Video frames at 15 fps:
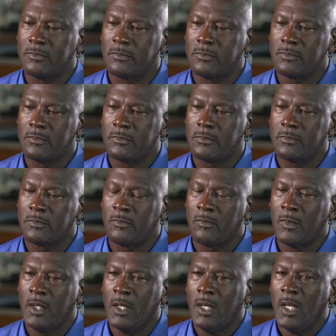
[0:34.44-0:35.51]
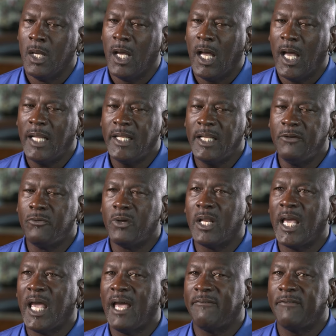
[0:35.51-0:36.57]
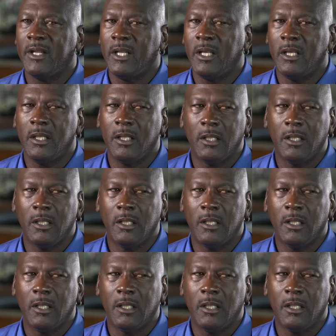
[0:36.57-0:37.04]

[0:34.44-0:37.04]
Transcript: over social media. Everybody has heard about Michael